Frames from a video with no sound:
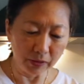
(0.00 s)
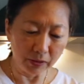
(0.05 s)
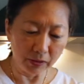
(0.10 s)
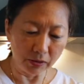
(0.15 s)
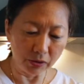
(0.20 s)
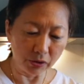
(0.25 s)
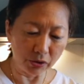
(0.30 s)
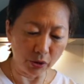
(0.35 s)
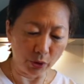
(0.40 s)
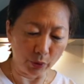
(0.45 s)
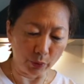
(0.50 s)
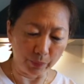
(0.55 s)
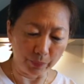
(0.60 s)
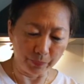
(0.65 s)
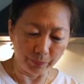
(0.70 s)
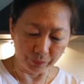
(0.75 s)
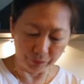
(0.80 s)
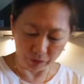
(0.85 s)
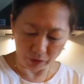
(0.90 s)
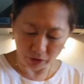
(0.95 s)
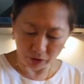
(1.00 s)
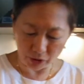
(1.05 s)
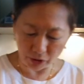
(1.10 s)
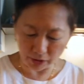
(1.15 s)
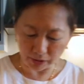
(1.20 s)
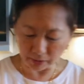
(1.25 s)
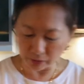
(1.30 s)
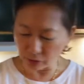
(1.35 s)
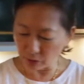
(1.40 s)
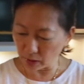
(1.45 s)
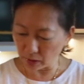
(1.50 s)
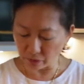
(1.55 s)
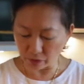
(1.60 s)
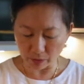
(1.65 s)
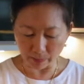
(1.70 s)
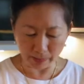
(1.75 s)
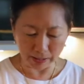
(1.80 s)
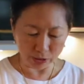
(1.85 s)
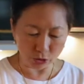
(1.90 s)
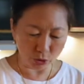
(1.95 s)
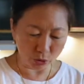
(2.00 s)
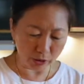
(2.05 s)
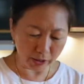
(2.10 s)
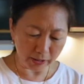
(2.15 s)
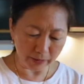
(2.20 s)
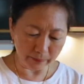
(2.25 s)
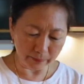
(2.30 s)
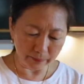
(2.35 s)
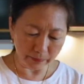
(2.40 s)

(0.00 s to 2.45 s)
So here you have your bok choy,